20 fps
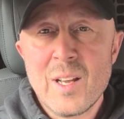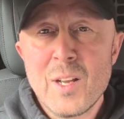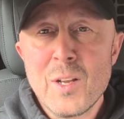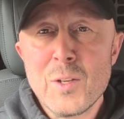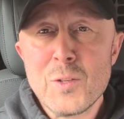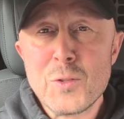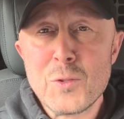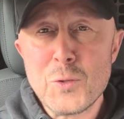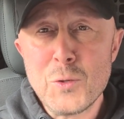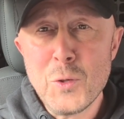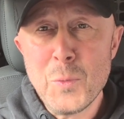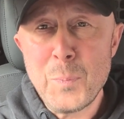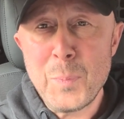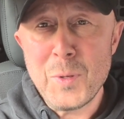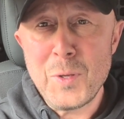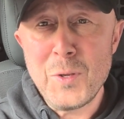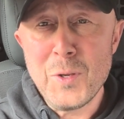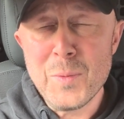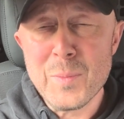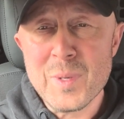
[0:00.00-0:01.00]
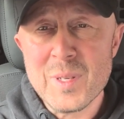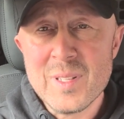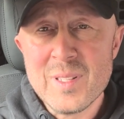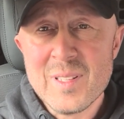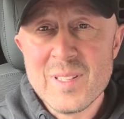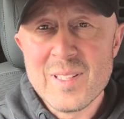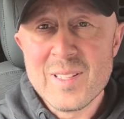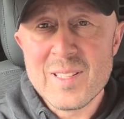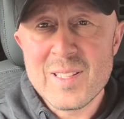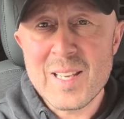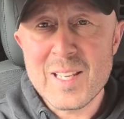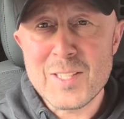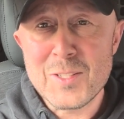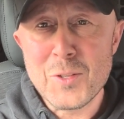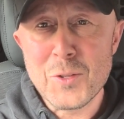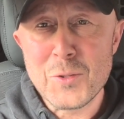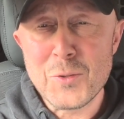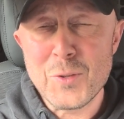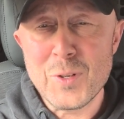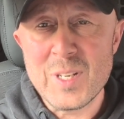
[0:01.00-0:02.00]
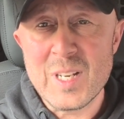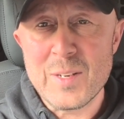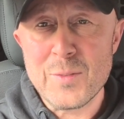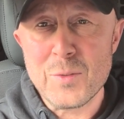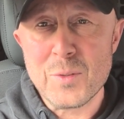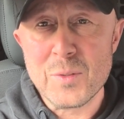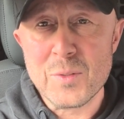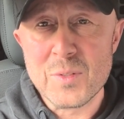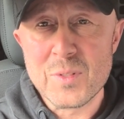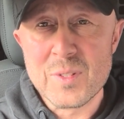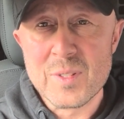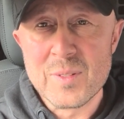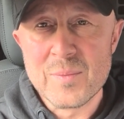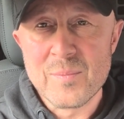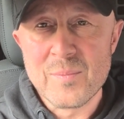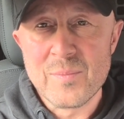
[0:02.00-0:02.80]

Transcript: superhuman testosterone levels.